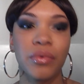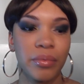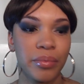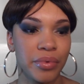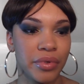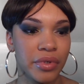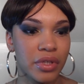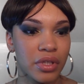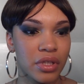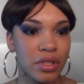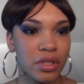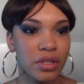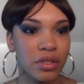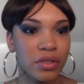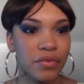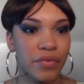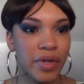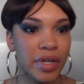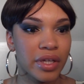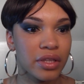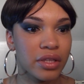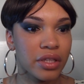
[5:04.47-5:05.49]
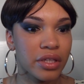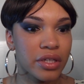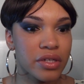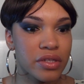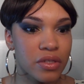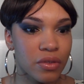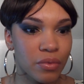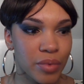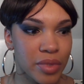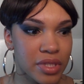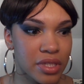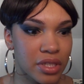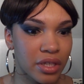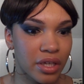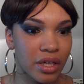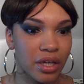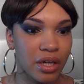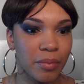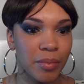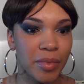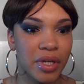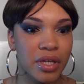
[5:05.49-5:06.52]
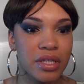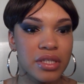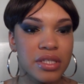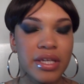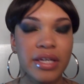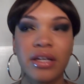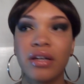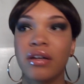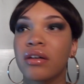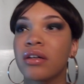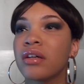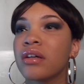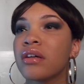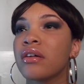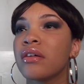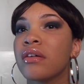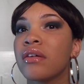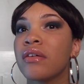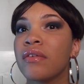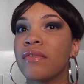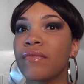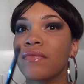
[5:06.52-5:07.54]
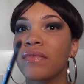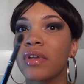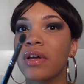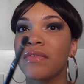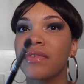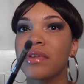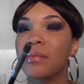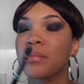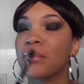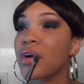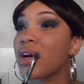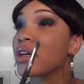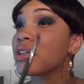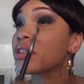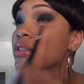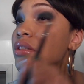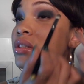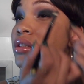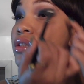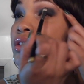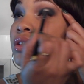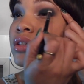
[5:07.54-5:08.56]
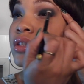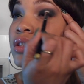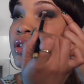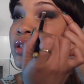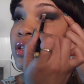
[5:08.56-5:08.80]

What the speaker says: think we're pretty good right there. So once again, I'm going to take a fluffy brush,